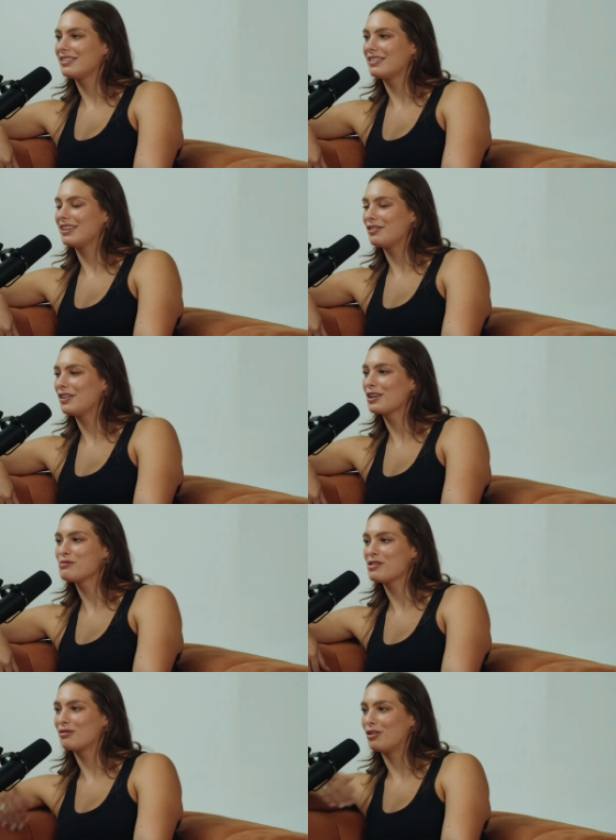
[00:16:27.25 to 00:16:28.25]
if I can
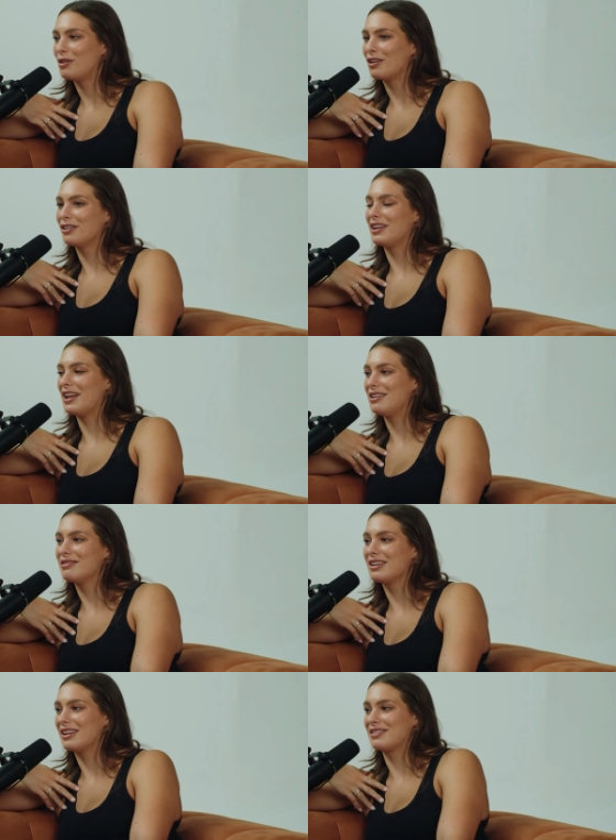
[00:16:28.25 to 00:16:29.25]
be a role model in any
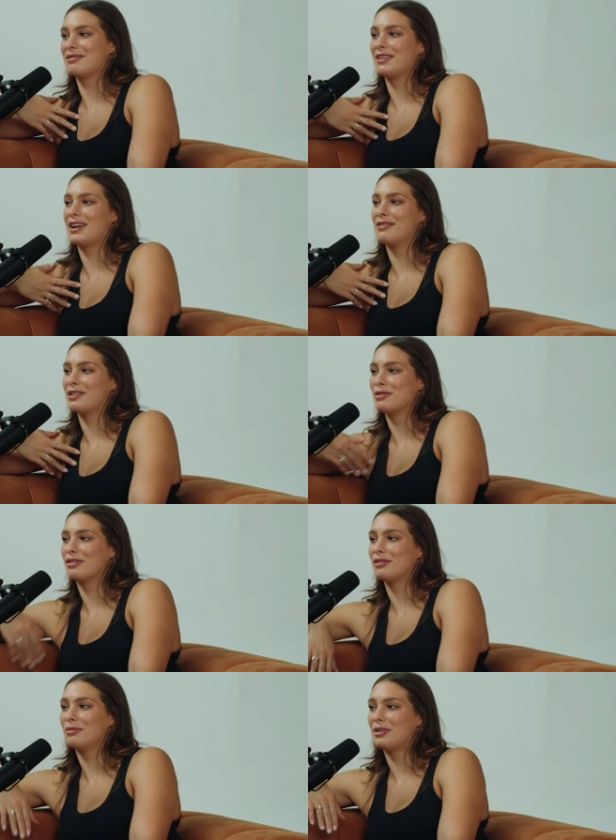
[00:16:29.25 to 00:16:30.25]
way, that's the way I want to be a role model.